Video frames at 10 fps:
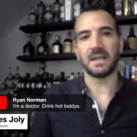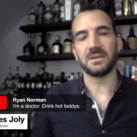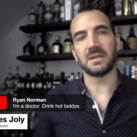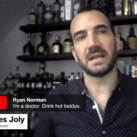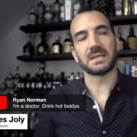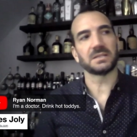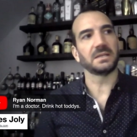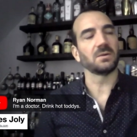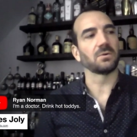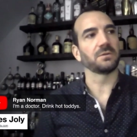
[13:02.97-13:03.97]
you can
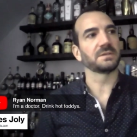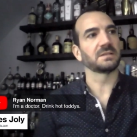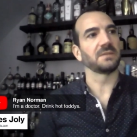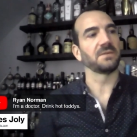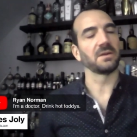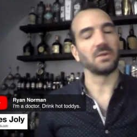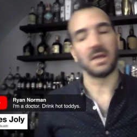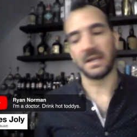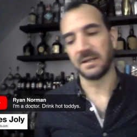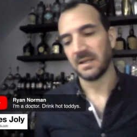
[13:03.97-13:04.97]
actually order the stuff online